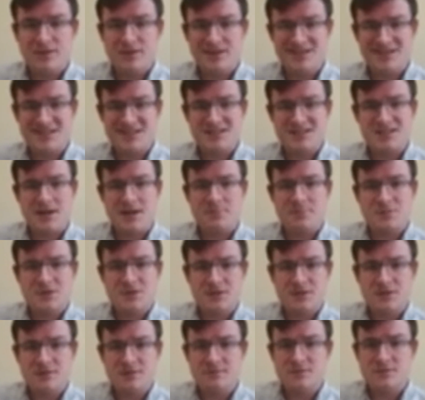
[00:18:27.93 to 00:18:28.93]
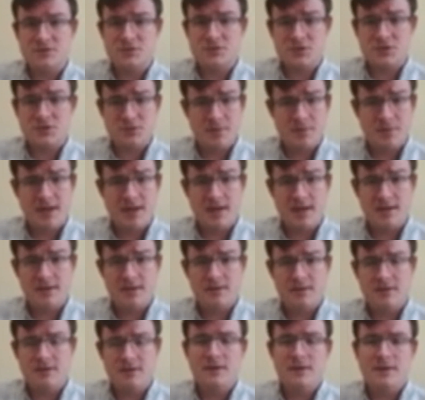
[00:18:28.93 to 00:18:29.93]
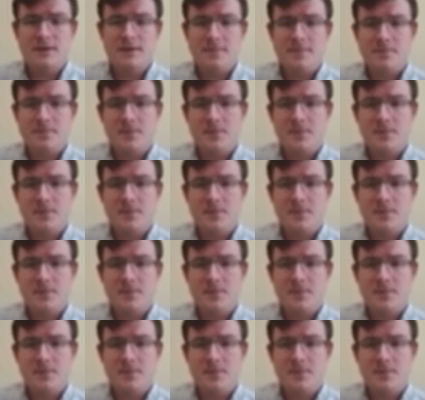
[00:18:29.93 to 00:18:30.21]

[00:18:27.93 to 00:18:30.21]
with the exception of Japan.